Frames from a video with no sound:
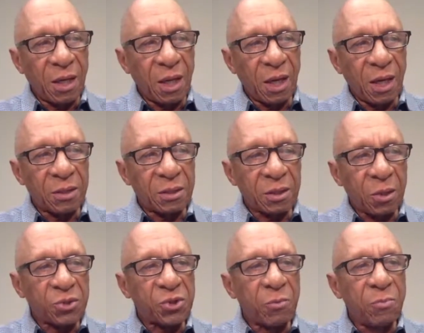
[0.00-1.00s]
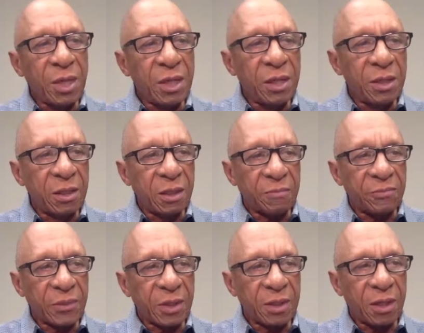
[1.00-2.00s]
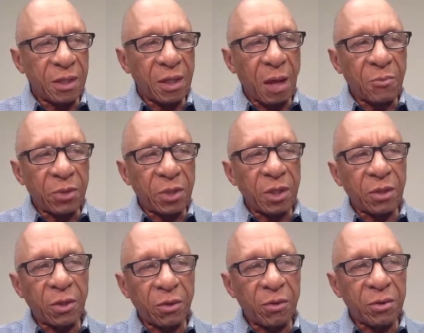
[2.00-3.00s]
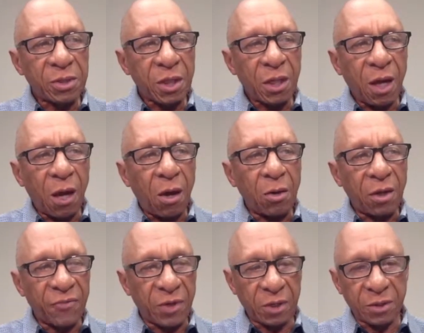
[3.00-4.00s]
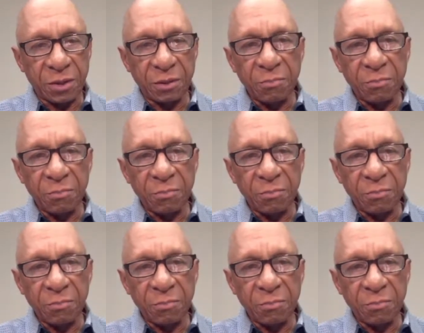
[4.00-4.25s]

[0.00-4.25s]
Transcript: And social media, and I'm going to encourage all of us,